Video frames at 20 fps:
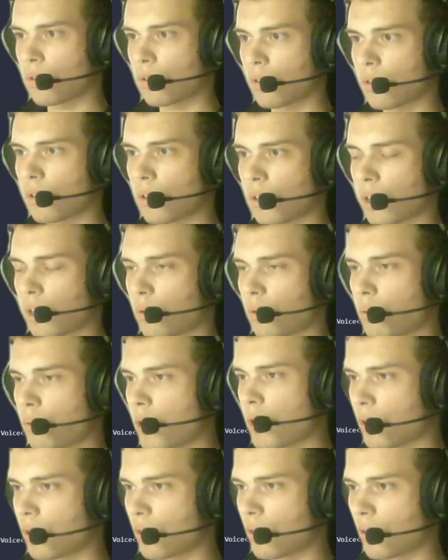like
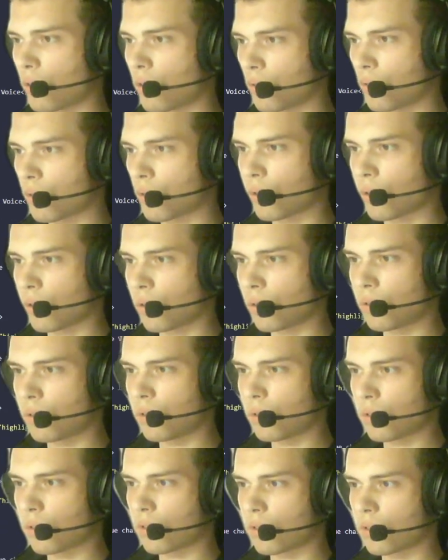wait for all
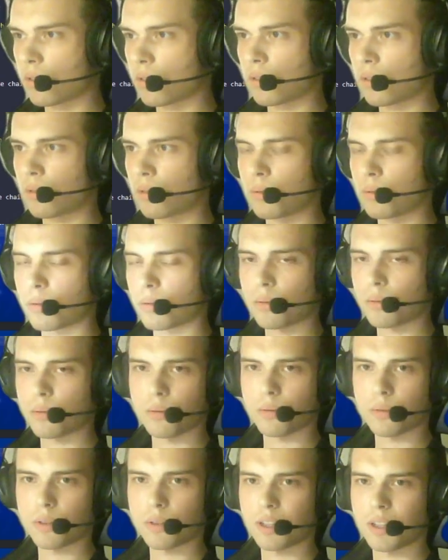this
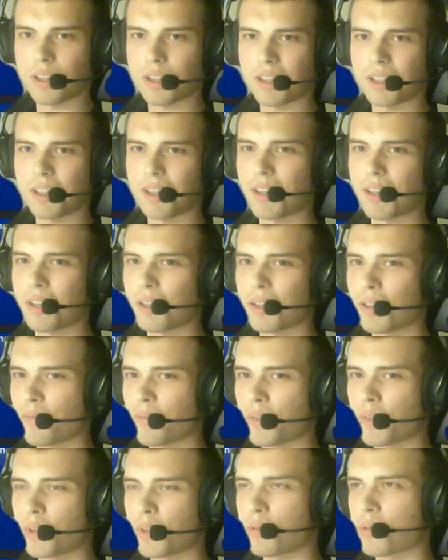to
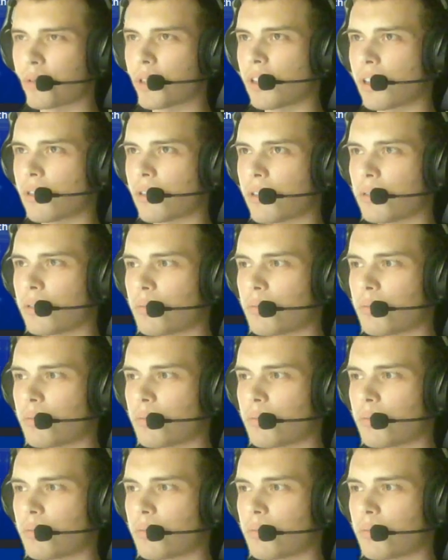to generate,